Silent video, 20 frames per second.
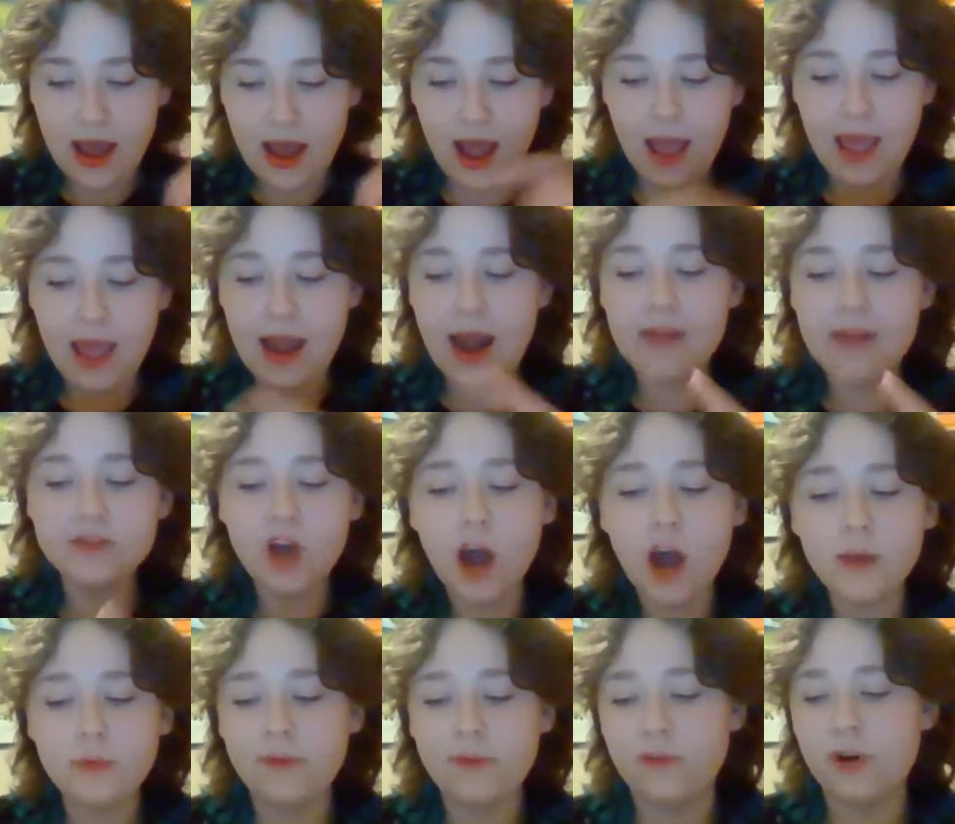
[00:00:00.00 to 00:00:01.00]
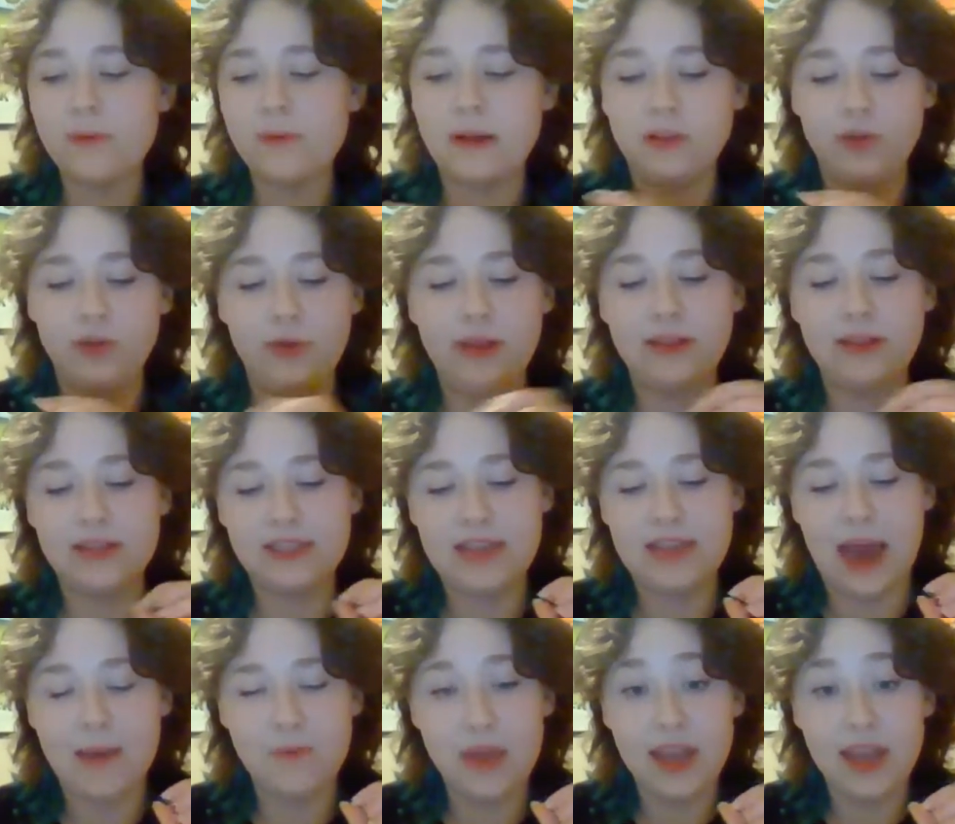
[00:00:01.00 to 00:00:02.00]
I've talked before about Louis and
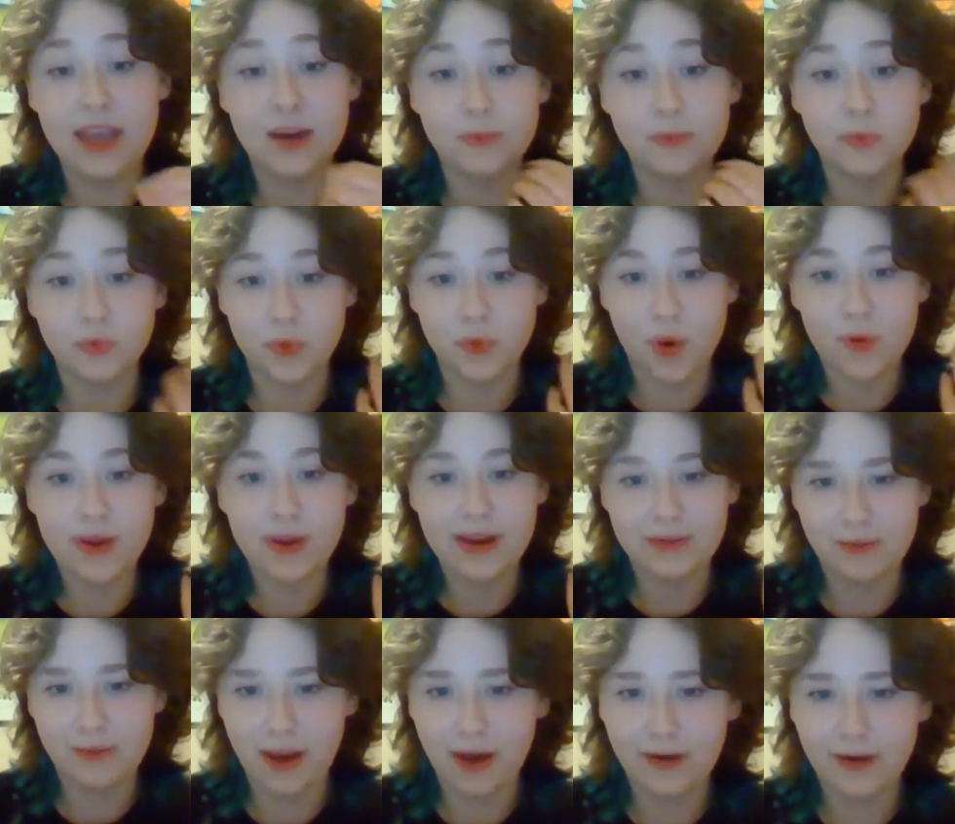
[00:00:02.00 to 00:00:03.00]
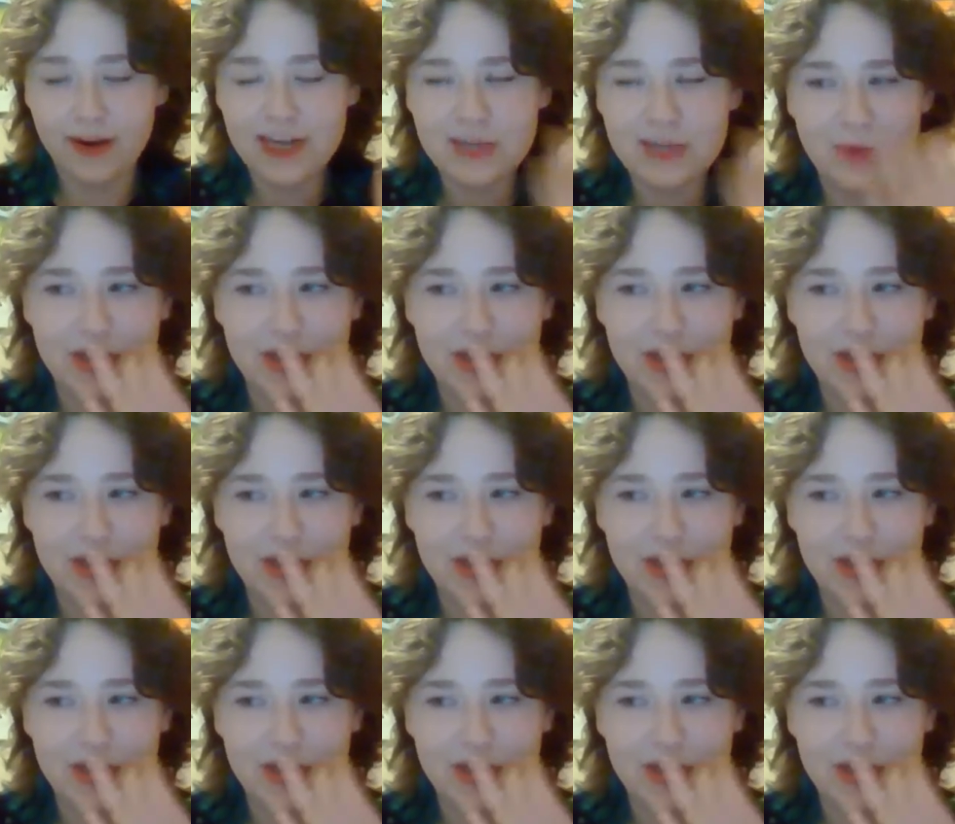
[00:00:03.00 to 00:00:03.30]
Lestat being in a broken marriage,